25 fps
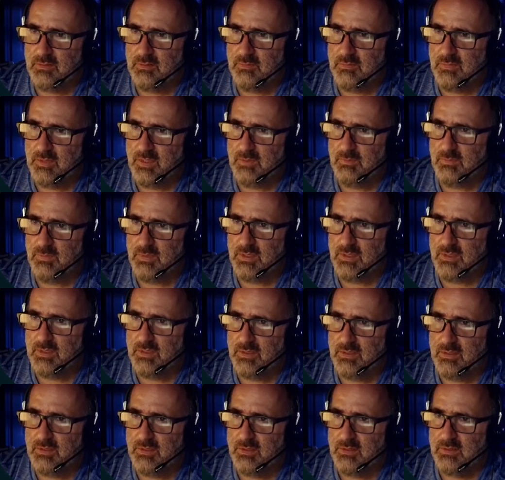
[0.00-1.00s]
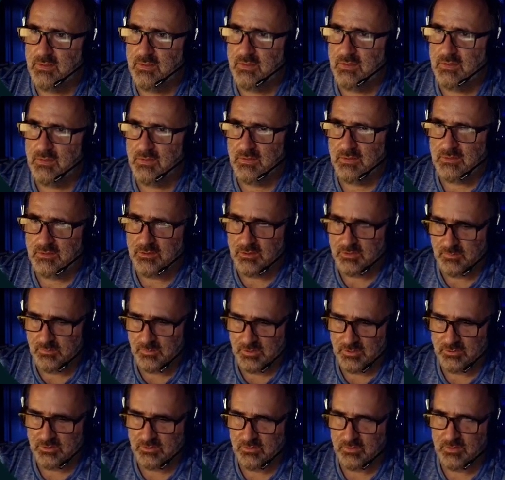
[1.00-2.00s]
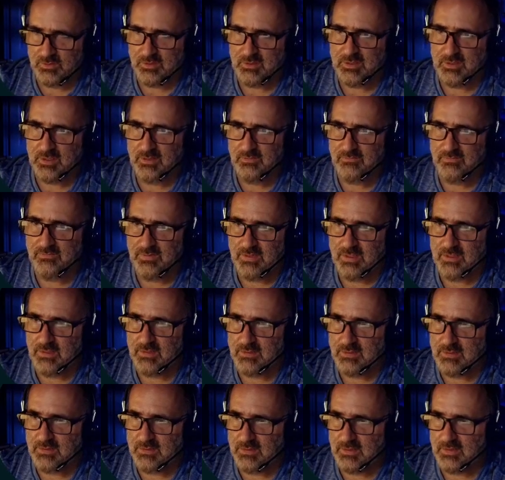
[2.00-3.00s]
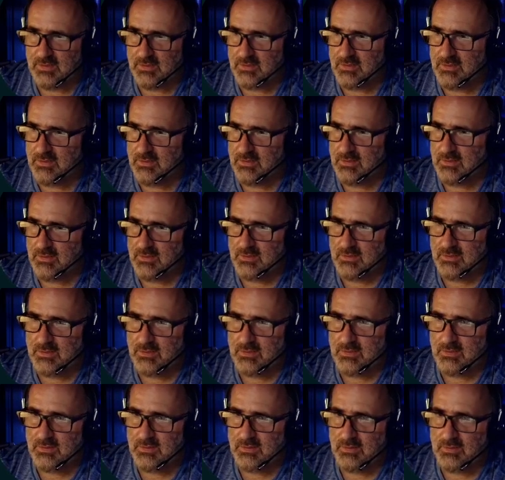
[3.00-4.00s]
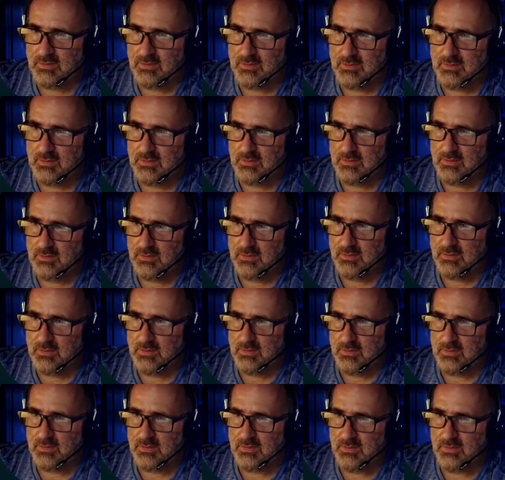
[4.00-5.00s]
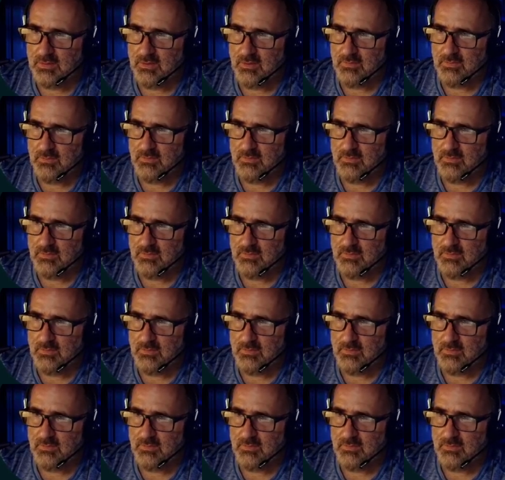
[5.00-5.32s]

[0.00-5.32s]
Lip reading: Might be. Just make sure that that file exists. No.